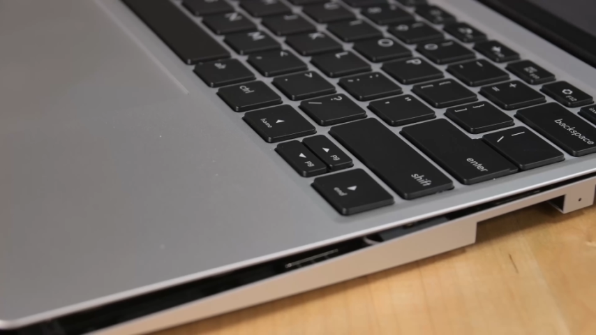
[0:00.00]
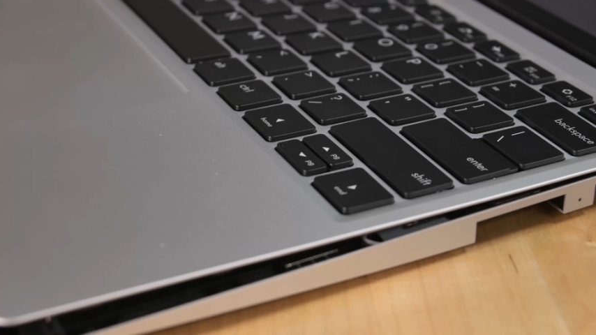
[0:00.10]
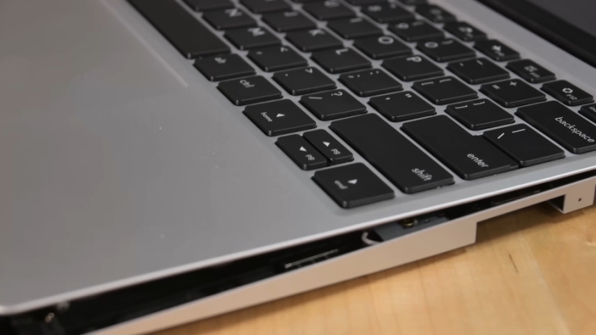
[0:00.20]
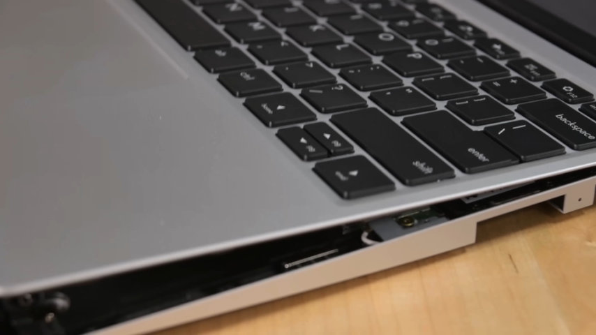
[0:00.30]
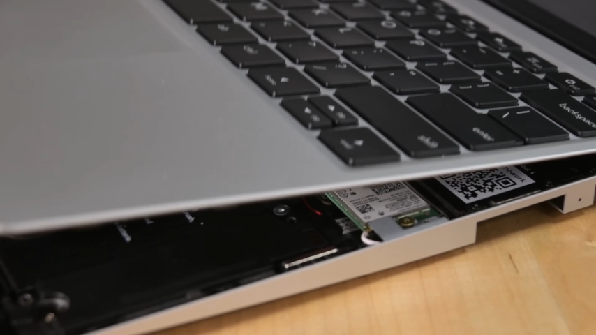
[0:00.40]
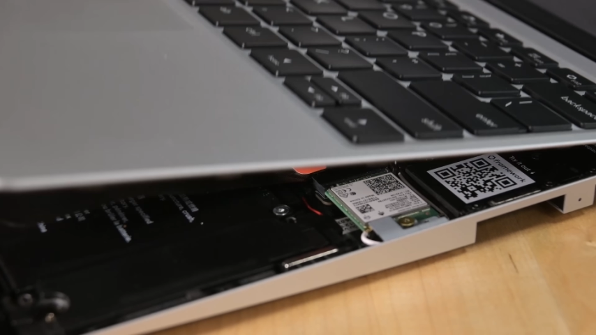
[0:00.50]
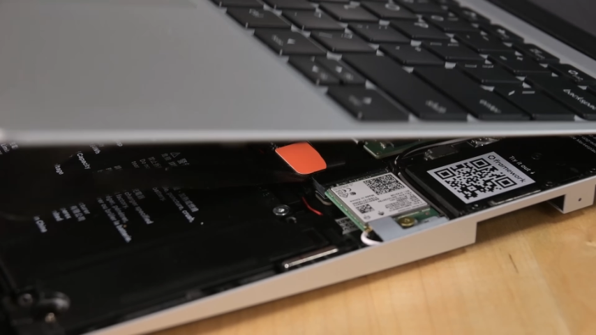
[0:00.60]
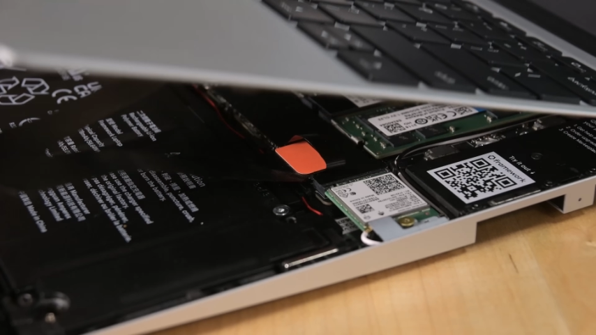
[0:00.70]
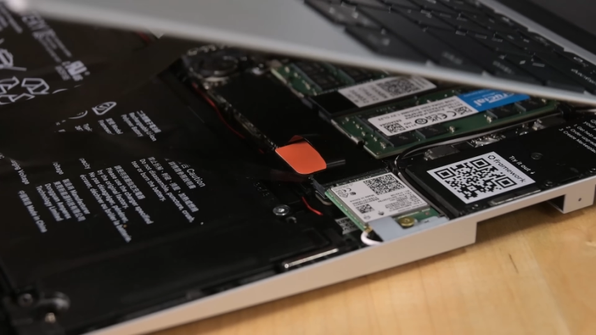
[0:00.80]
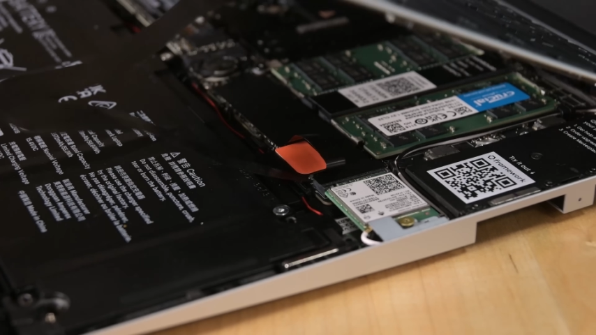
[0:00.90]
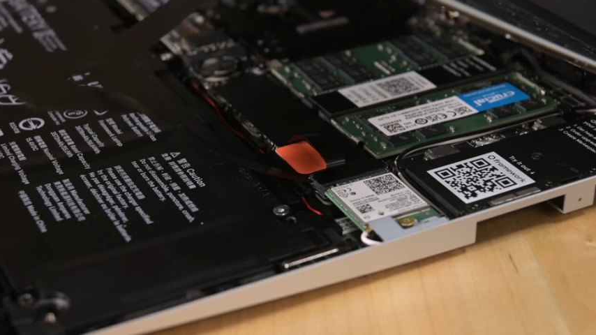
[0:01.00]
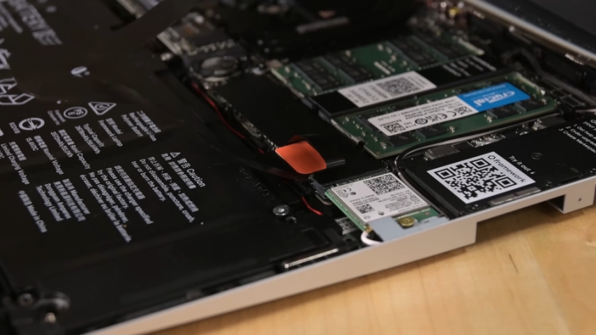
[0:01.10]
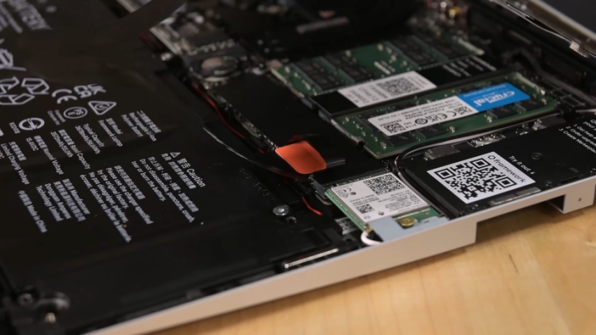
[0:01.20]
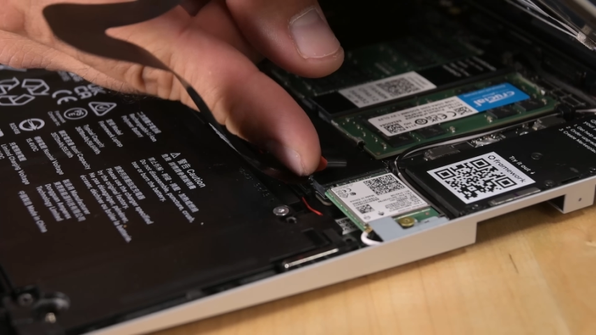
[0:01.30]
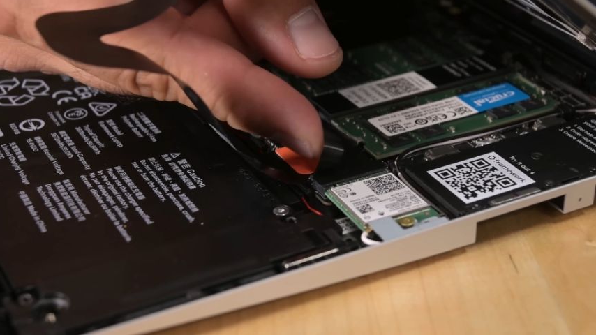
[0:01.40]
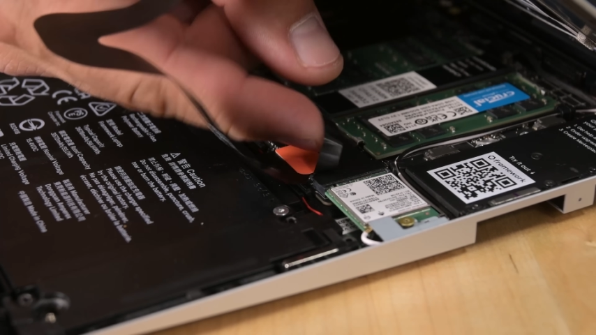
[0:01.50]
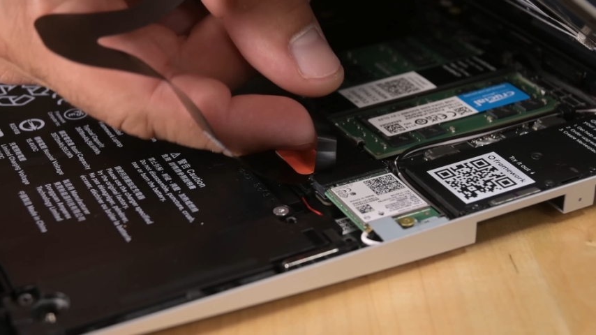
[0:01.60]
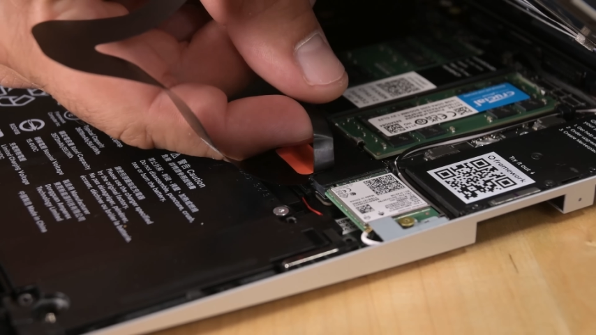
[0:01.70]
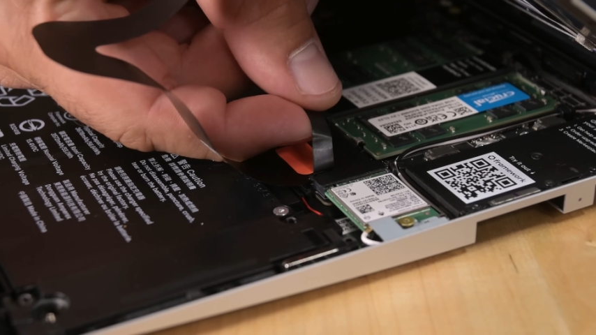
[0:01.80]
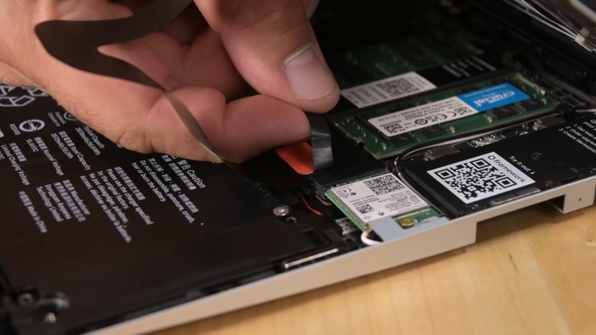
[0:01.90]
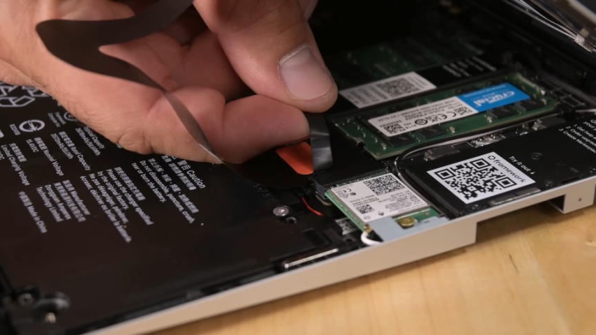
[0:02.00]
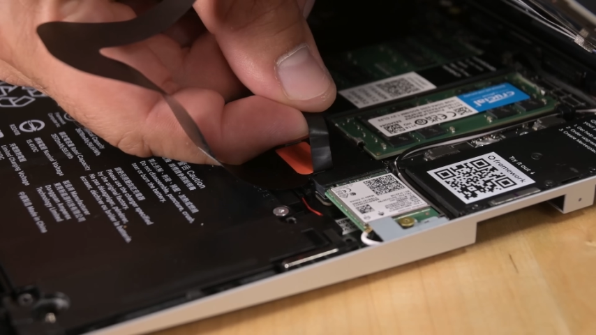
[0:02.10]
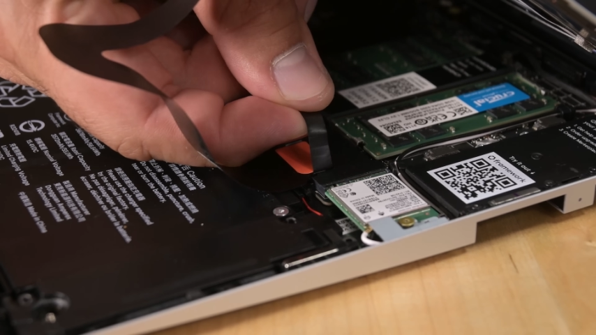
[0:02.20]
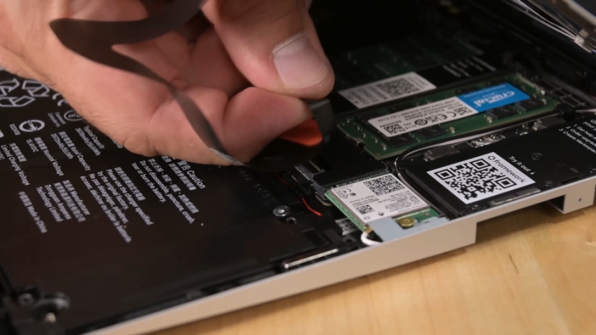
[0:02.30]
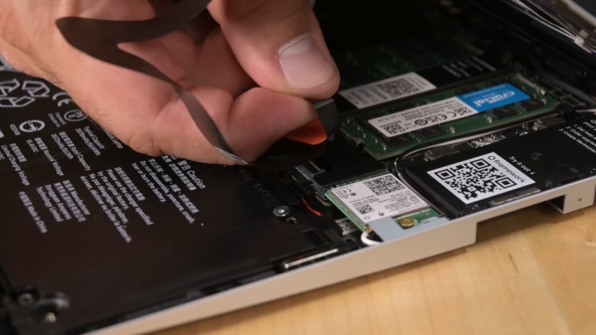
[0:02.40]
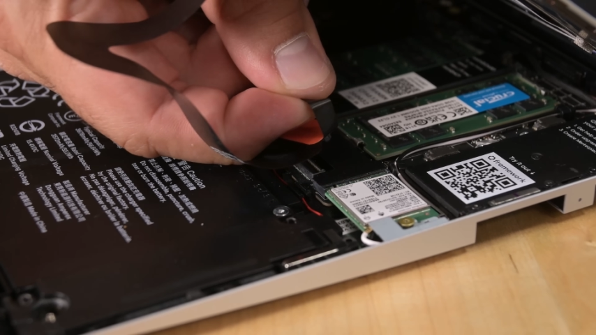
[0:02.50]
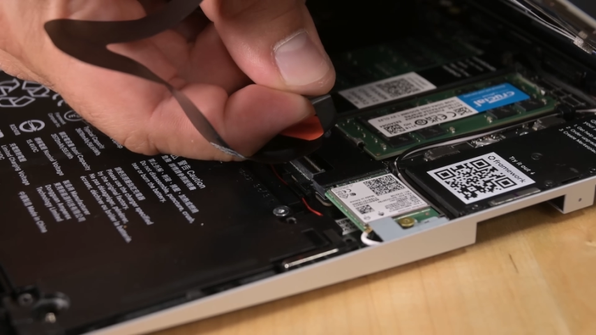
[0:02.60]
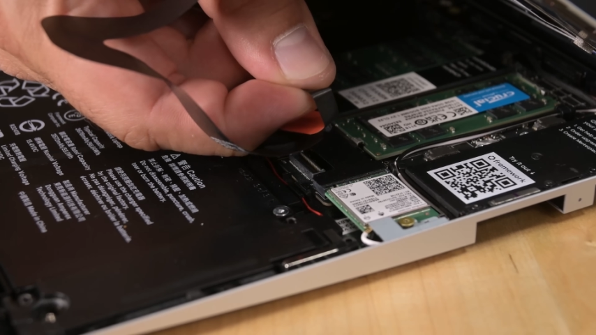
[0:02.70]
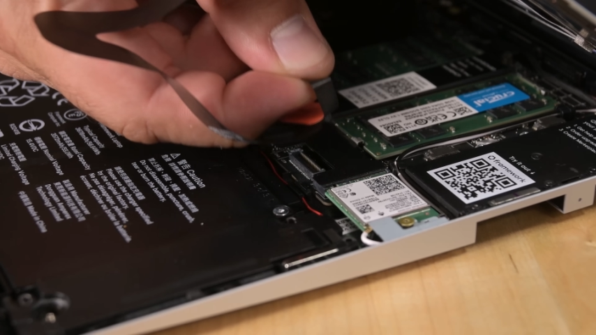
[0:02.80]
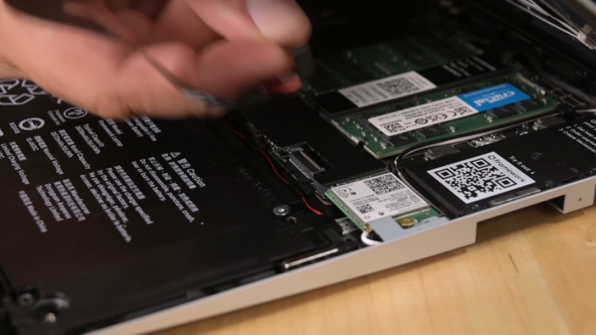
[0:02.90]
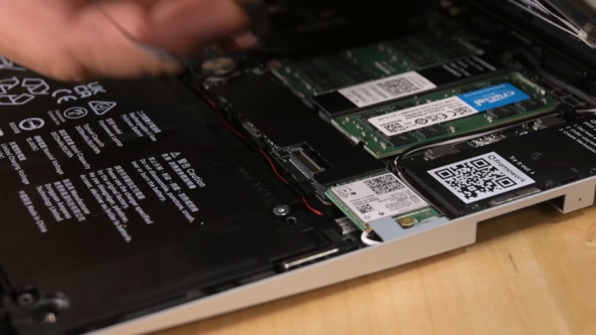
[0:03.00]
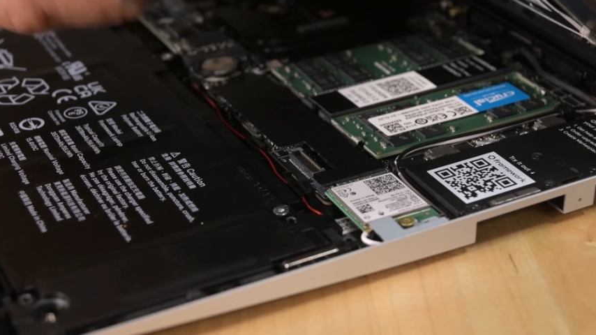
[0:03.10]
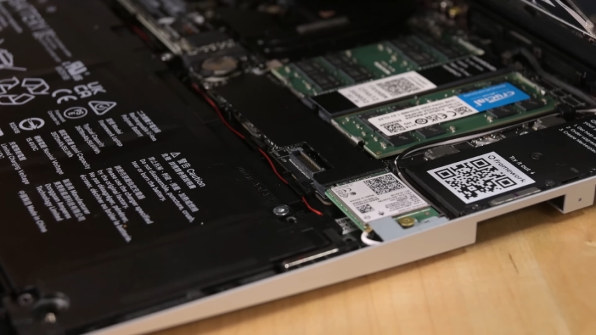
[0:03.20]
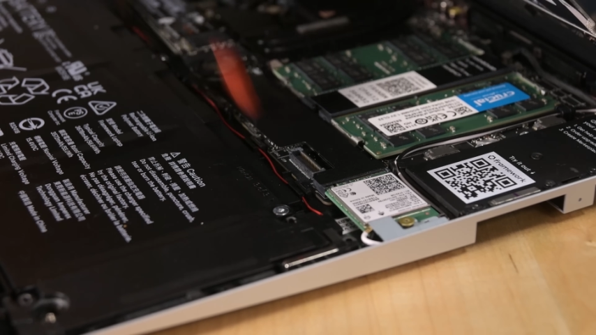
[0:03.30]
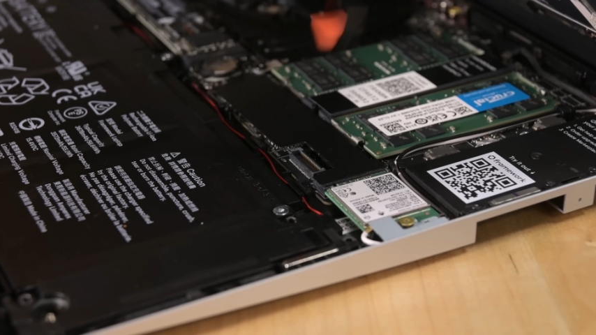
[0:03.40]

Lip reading: [unreadable: no face in view]